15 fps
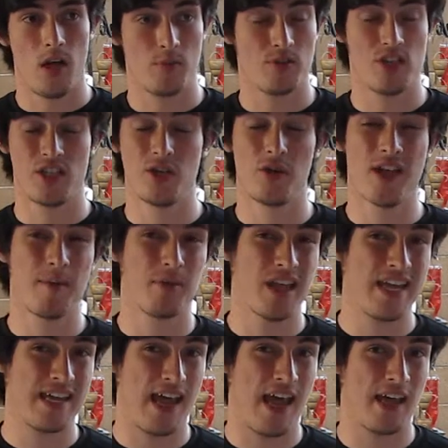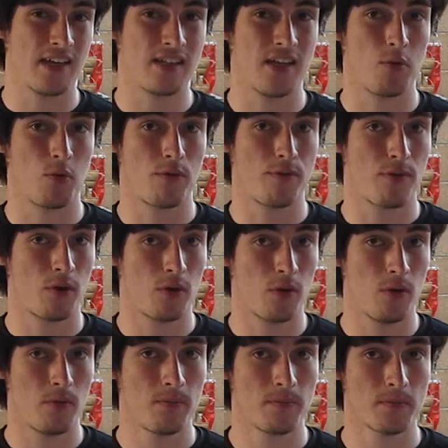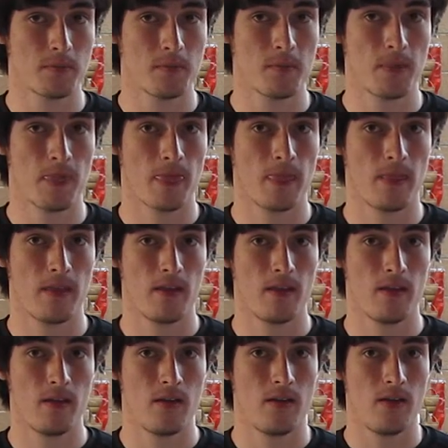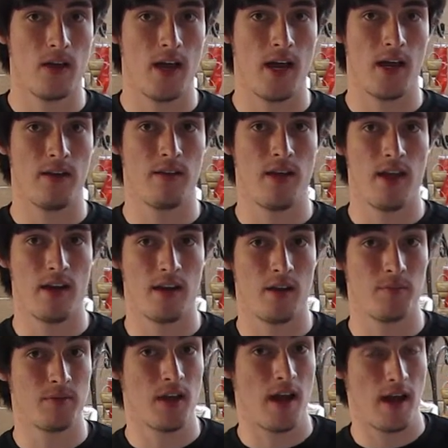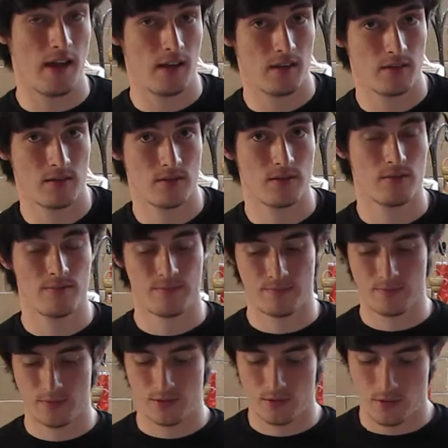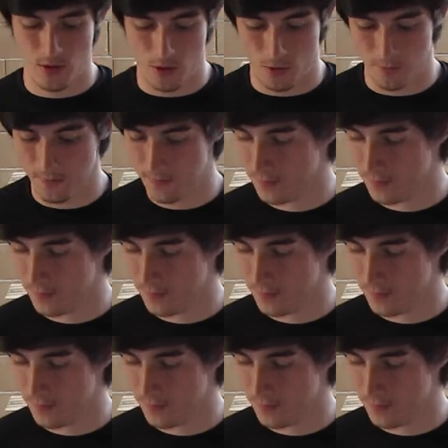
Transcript: she still kept laying eggs that were fertile, and they ended up dying. So